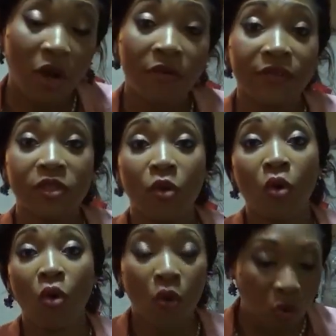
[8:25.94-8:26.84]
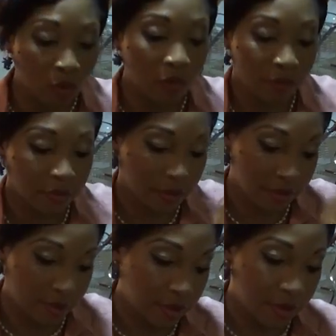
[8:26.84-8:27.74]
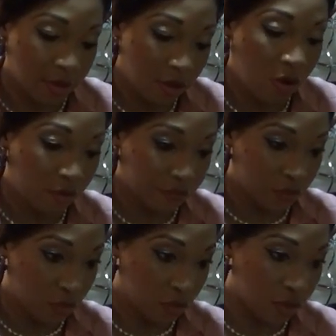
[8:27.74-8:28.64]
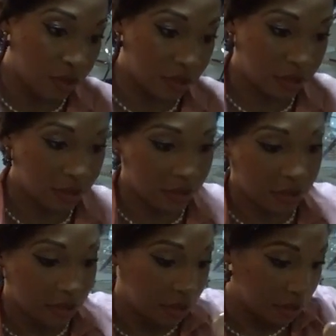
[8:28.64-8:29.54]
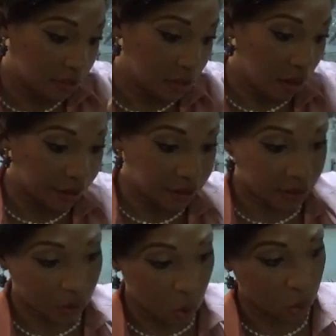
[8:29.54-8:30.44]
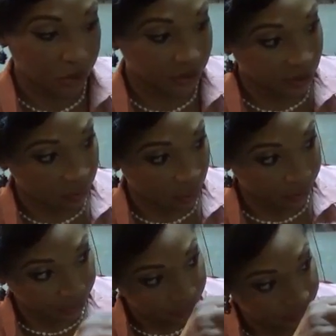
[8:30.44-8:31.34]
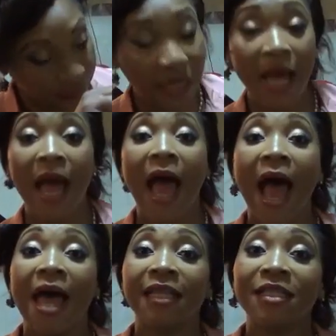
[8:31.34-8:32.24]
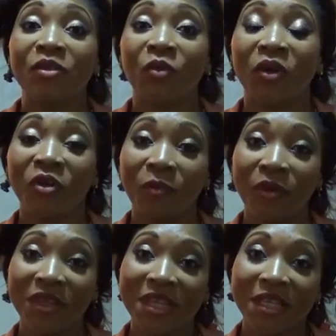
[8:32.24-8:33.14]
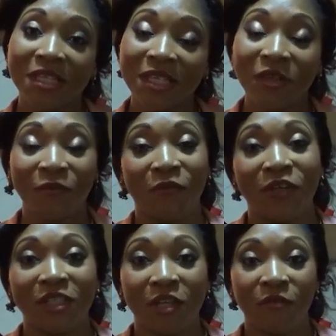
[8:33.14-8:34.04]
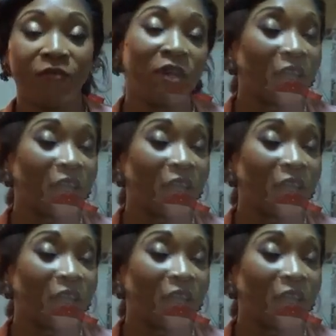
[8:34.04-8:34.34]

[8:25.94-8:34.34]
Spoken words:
covers all of your sides and corners in the bottle. And we're going to put this in the freezer for